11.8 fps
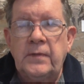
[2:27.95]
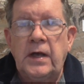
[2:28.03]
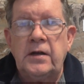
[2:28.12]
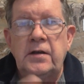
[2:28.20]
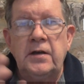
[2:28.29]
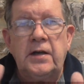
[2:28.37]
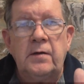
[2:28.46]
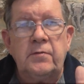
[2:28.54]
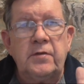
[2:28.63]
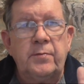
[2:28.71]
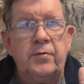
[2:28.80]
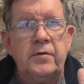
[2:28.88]
And here
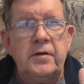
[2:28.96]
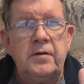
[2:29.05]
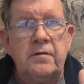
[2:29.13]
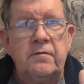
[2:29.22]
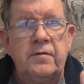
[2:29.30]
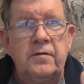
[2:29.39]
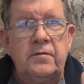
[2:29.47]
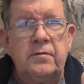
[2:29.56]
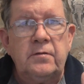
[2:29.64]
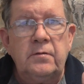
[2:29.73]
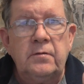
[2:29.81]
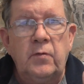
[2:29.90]
comes the point of
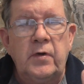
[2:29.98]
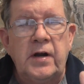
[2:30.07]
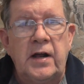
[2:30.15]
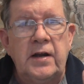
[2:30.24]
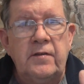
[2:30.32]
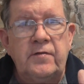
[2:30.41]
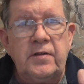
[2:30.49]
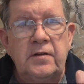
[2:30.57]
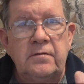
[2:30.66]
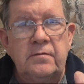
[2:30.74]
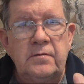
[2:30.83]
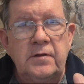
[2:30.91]
difference. When I left
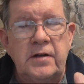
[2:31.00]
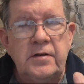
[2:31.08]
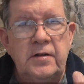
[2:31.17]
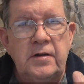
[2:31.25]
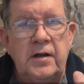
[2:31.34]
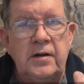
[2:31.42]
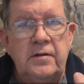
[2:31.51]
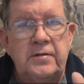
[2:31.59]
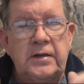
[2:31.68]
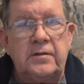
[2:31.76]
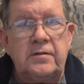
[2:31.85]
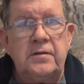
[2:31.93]
in
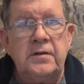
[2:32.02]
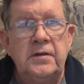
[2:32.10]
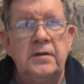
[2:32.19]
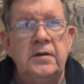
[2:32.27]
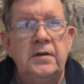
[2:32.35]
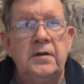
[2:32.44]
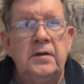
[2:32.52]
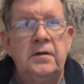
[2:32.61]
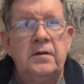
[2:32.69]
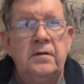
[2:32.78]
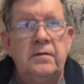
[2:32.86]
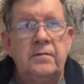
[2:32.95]
1986,
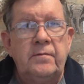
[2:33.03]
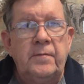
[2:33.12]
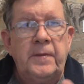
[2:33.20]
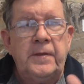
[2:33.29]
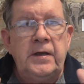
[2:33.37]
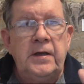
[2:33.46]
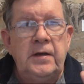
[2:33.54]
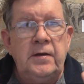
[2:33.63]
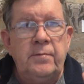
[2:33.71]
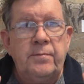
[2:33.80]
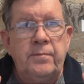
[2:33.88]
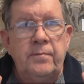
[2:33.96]

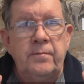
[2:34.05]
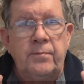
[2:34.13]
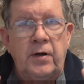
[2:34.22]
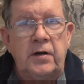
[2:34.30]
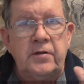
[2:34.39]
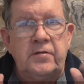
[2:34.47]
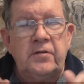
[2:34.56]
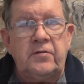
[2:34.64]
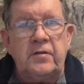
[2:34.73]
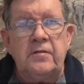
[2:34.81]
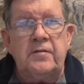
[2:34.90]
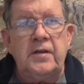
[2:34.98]
the
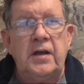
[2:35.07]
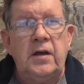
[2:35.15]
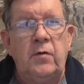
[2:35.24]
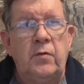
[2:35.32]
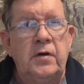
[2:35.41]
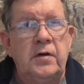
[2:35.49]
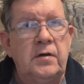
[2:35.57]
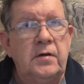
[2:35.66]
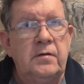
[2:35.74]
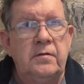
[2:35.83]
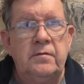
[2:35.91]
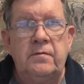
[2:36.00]
politicians there
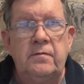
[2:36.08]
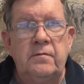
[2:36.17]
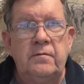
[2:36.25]
were